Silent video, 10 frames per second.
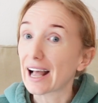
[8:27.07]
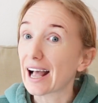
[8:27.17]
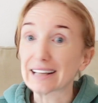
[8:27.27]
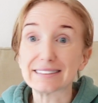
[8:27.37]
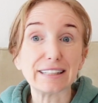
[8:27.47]

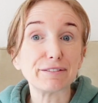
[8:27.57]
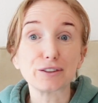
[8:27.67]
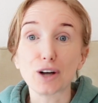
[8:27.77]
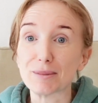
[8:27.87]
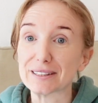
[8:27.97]
and even
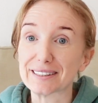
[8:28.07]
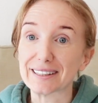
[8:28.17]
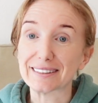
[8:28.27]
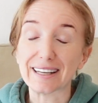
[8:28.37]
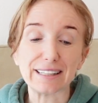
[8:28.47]

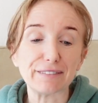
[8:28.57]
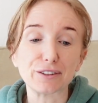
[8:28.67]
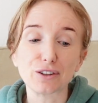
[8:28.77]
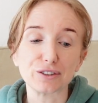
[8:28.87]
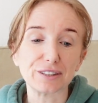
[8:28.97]
commenting, and even
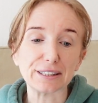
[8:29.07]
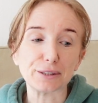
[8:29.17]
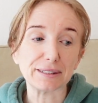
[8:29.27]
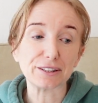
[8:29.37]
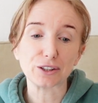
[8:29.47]

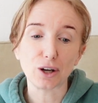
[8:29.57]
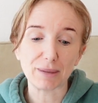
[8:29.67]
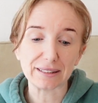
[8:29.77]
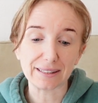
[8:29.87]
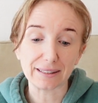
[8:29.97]
continuing to
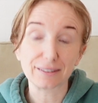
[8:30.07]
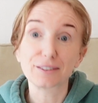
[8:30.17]
comment.